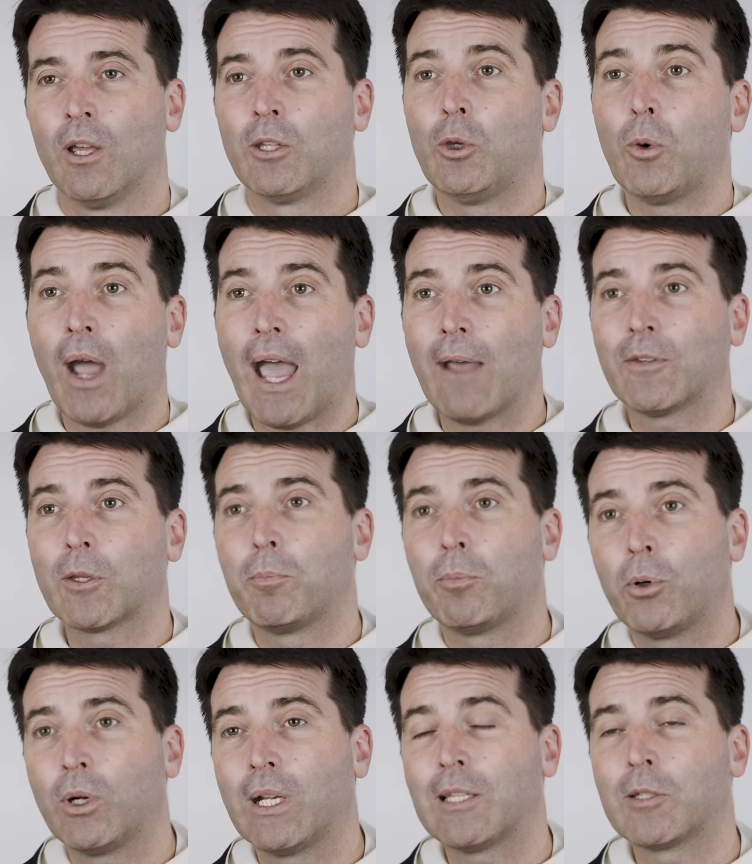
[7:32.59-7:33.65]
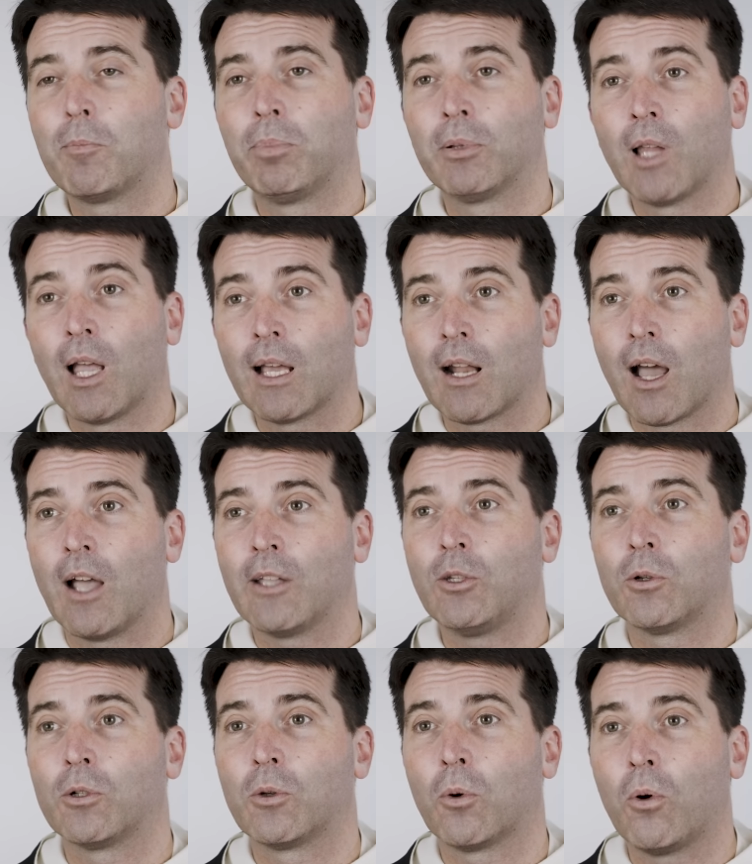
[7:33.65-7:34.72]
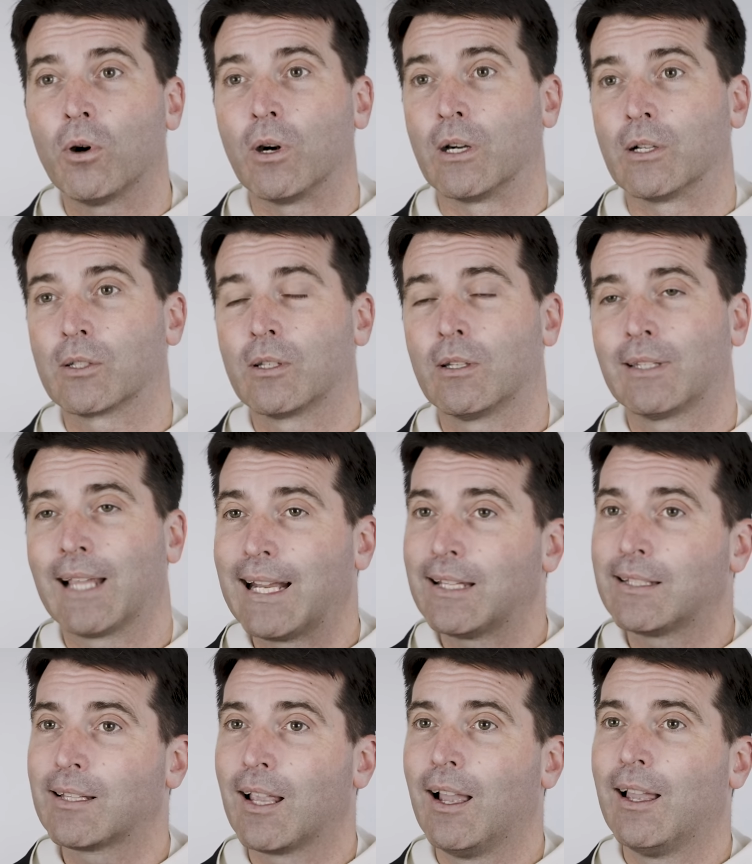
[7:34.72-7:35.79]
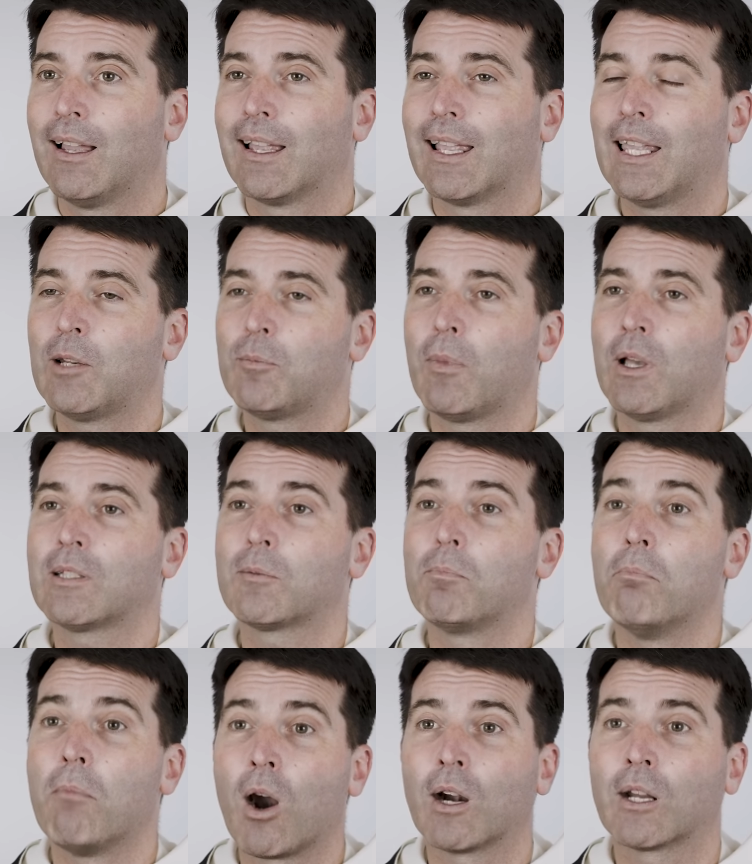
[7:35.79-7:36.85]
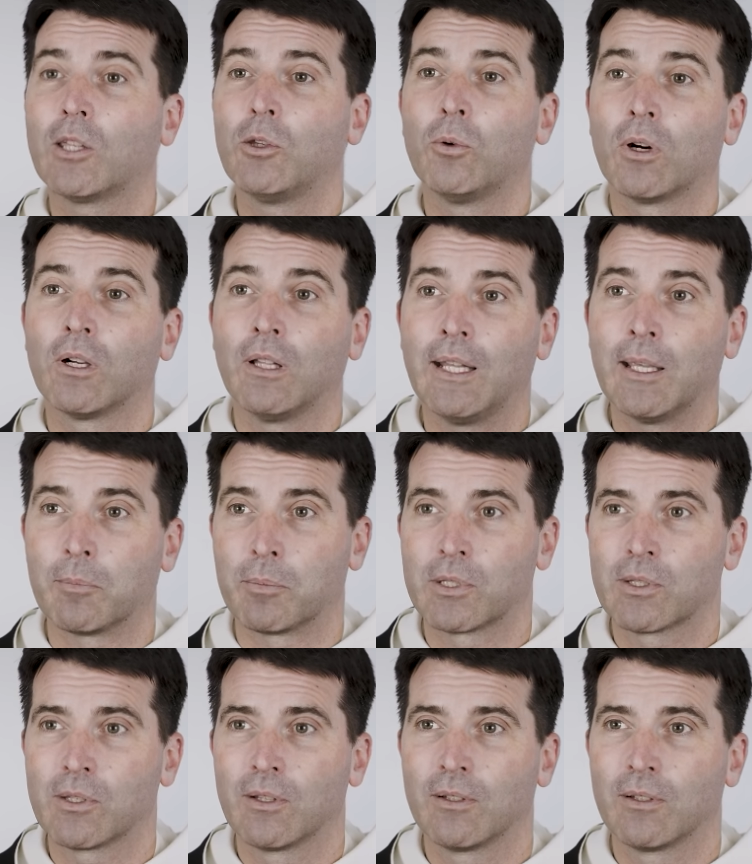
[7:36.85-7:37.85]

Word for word: You have to put its blood on your doors. That is, it must mark your lips.